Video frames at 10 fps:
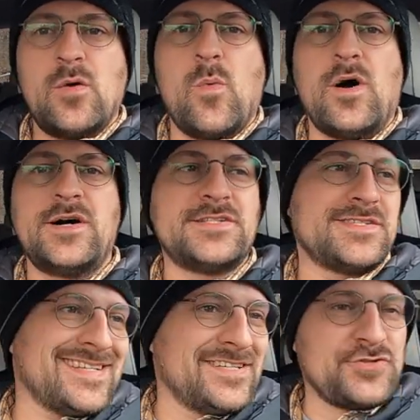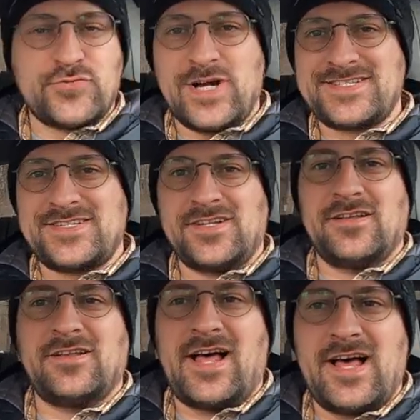was addressed a
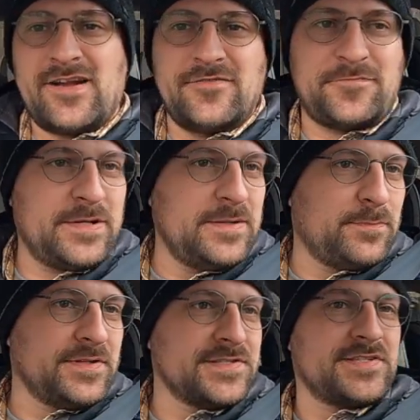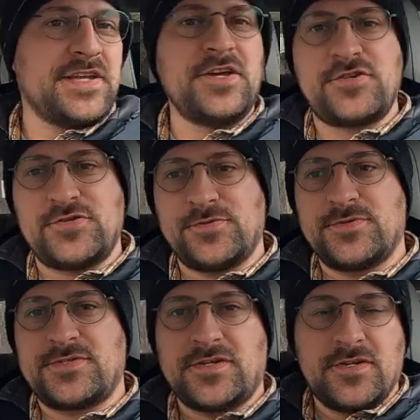lot of people's
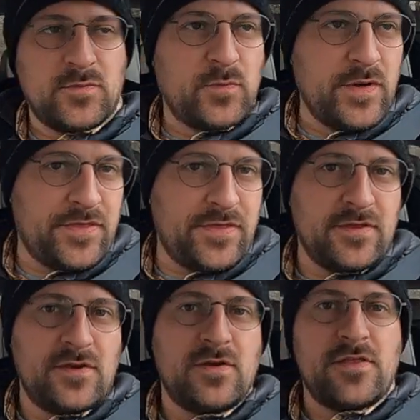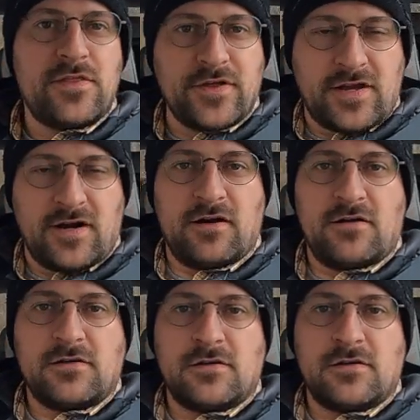issues with the car